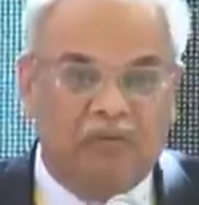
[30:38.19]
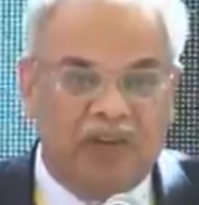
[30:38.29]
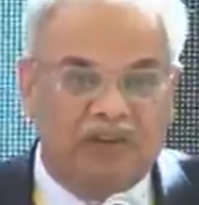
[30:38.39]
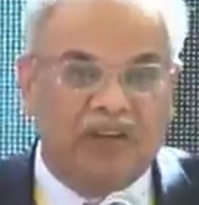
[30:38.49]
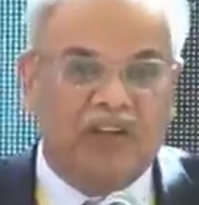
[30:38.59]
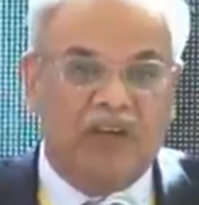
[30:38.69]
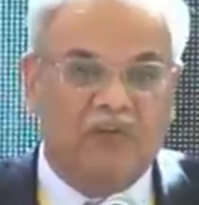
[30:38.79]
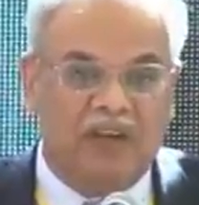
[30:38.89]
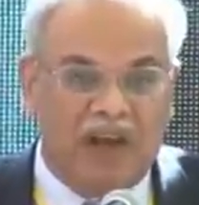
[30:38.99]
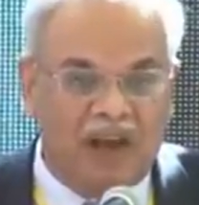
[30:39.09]
basically
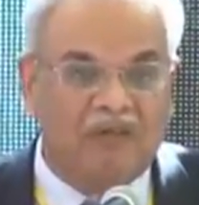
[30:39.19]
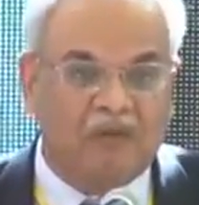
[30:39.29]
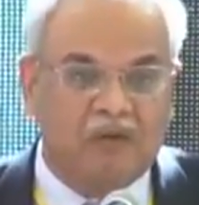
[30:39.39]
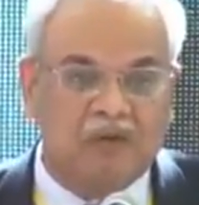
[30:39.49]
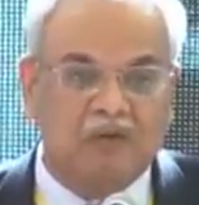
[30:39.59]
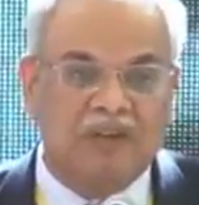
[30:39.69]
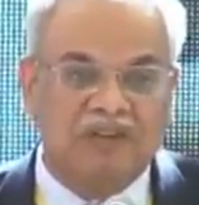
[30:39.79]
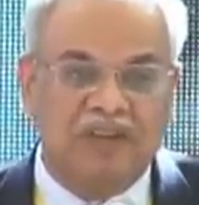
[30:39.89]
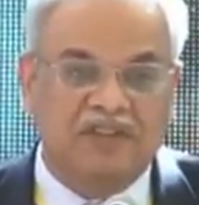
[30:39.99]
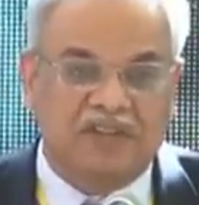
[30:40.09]
be helpful towards the